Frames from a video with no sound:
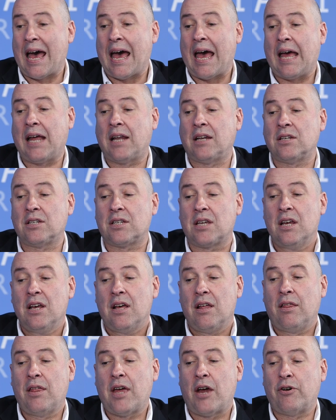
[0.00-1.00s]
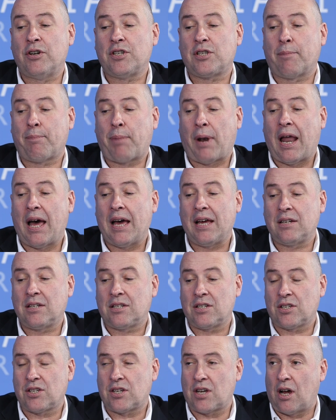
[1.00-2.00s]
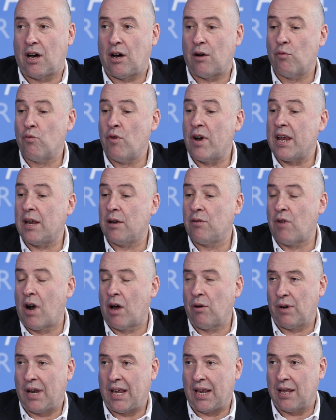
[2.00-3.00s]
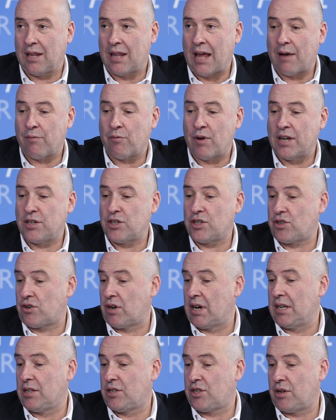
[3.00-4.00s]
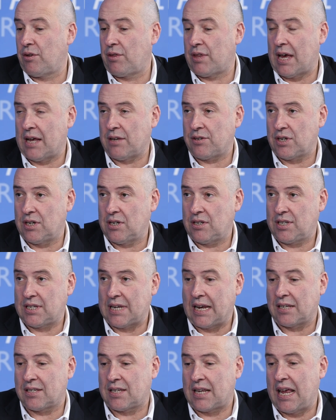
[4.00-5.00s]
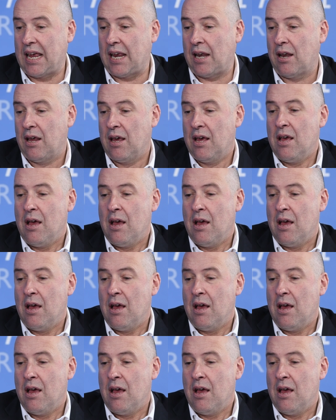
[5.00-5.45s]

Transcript: and there is a plan to start re-enrolling in that registry in 2016,